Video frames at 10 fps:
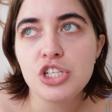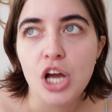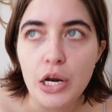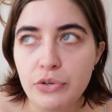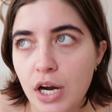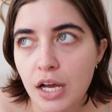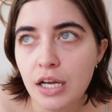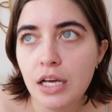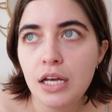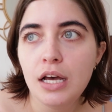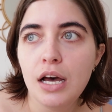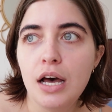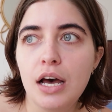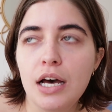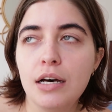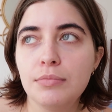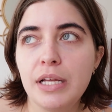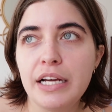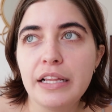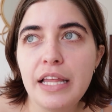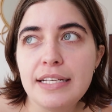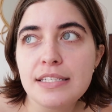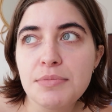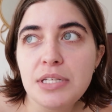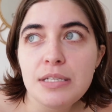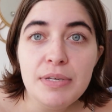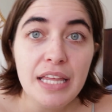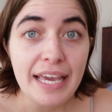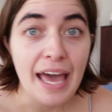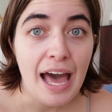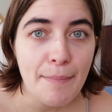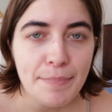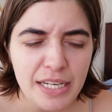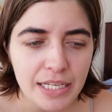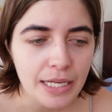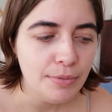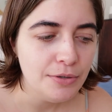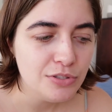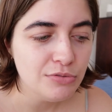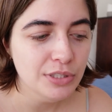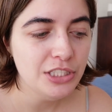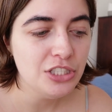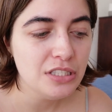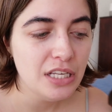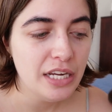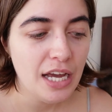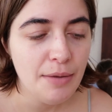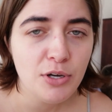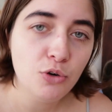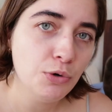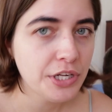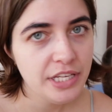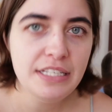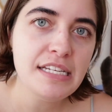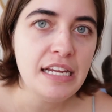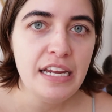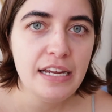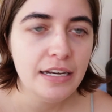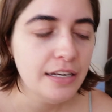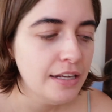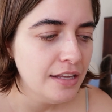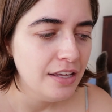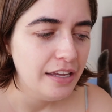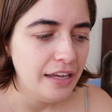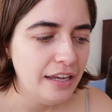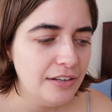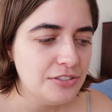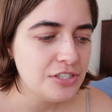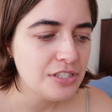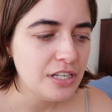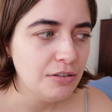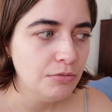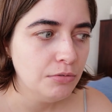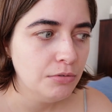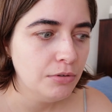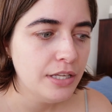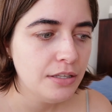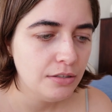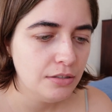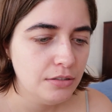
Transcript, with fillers: genre. Like I like something to be like happening, but it was really just like, I'm a quirky teen, and I was just like, what